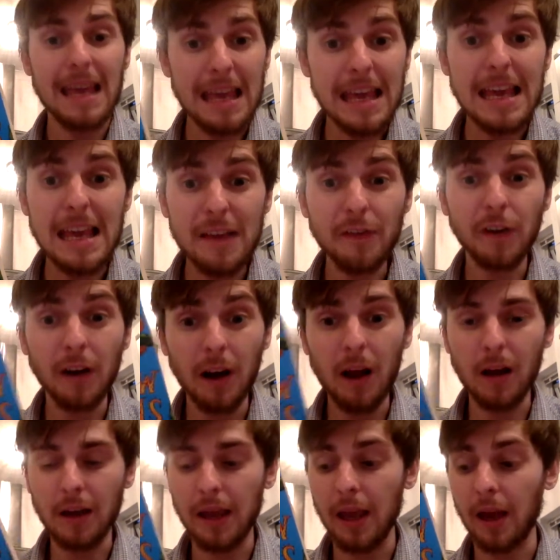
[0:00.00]
Even
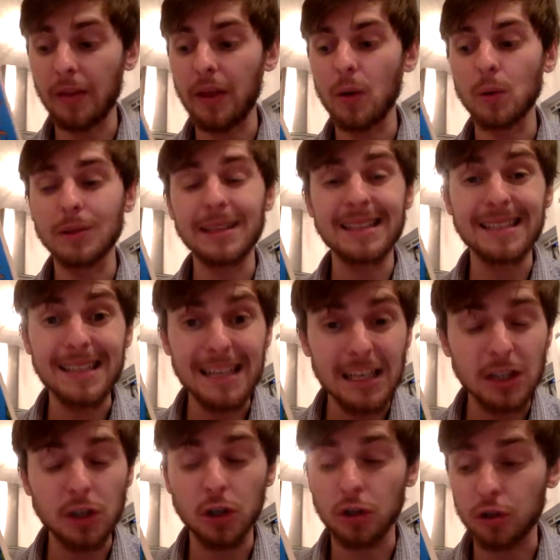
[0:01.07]
luckier, there was a
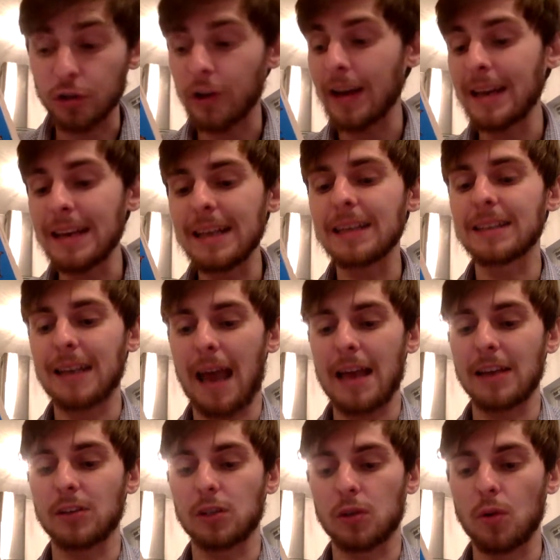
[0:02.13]
teacher training day
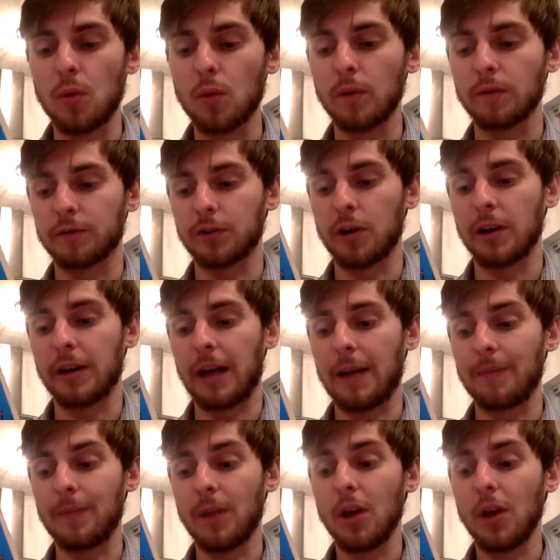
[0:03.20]
at school on Friday,